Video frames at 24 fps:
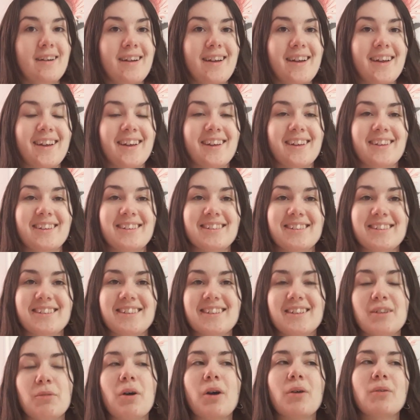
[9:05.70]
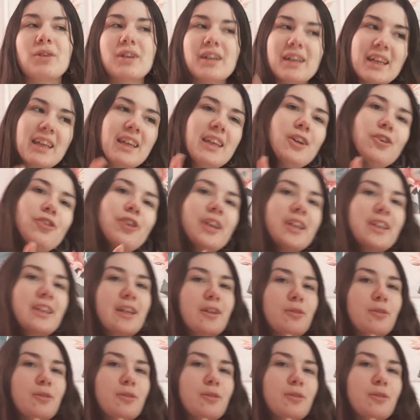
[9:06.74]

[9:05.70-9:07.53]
and well here it